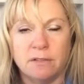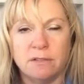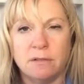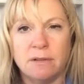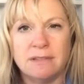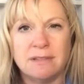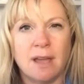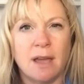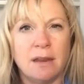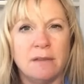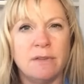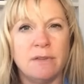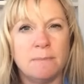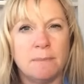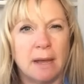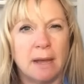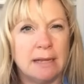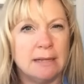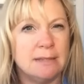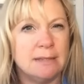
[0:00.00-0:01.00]
So it's kind of a
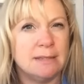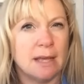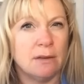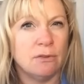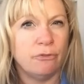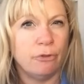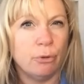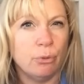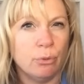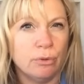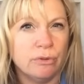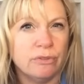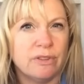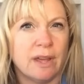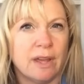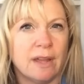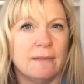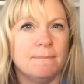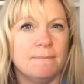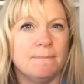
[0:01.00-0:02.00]
mindset tool
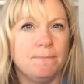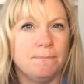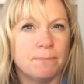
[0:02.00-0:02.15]
set